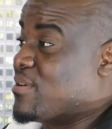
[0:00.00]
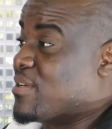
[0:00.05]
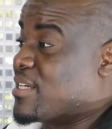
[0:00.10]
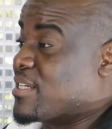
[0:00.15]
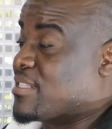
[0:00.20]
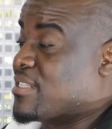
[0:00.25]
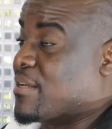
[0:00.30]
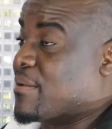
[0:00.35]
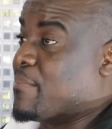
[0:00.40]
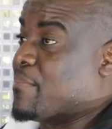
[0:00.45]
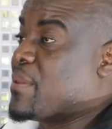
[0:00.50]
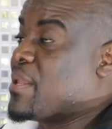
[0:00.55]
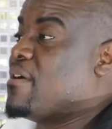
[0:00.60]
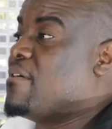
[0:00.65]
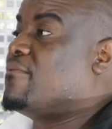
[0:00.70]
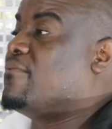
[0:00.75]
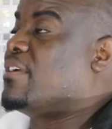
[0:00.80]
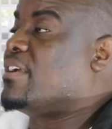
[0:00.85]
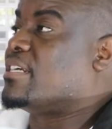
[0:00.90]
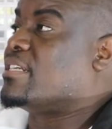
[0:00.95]
You understand?
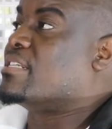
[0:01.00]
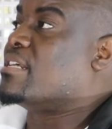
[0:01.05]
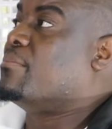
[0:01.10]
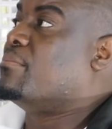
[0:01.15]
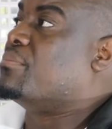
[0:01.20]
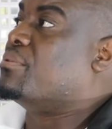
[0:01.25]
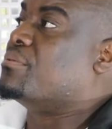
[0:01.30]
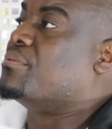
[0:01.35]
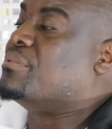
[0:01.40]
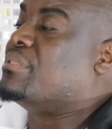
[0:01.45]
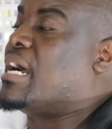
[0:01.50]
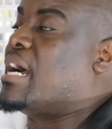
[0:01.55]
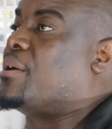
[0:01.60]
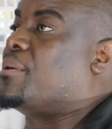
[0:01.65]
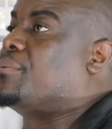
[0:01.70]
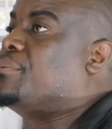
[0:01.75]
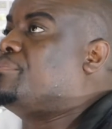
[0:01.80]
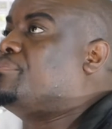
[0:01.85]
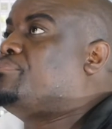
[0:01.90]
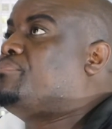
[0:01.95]
For example,
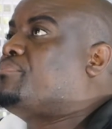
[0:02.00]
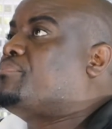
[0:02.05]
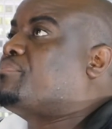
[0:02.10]
now,